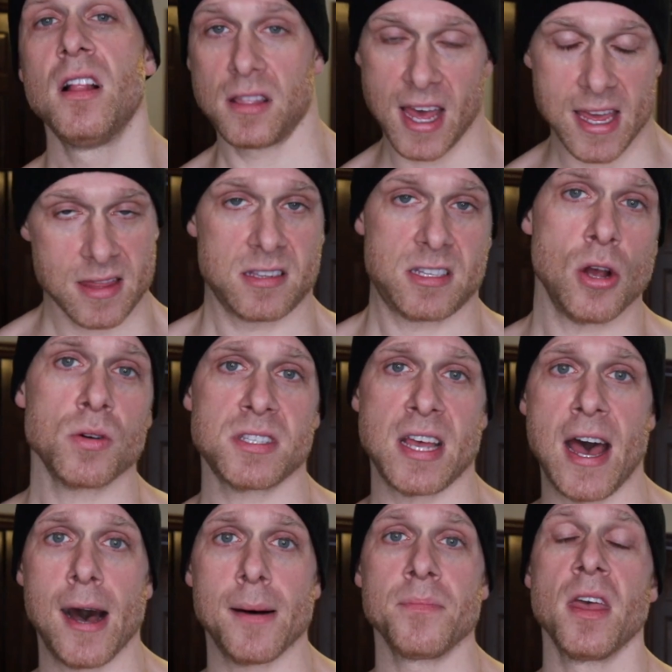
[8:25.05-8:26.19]
like the toe
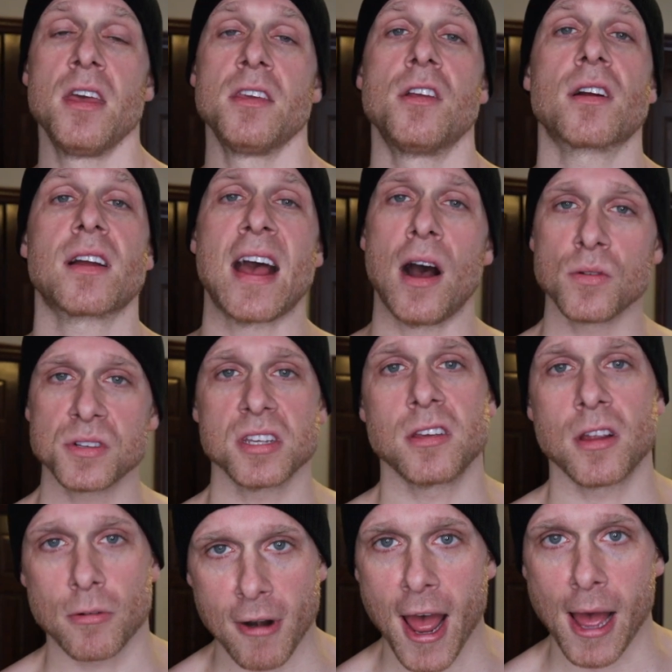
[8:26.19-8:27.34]
tap, you're counting
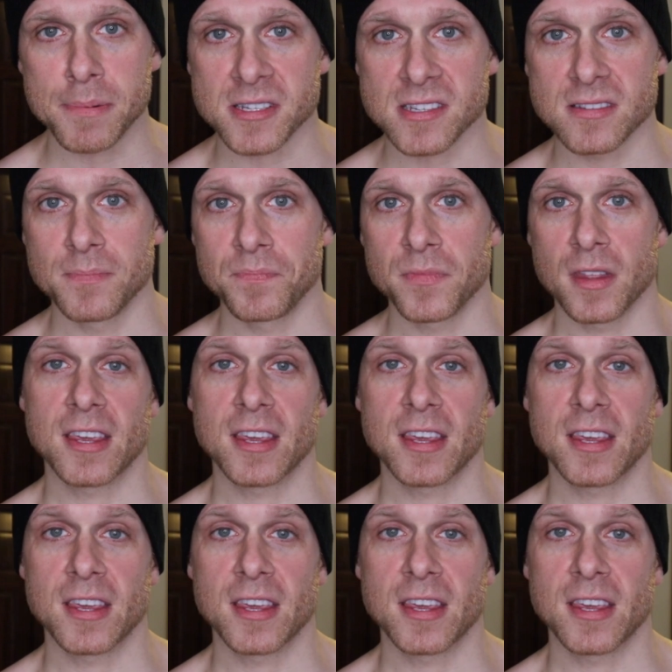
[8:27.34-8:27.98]
your reps.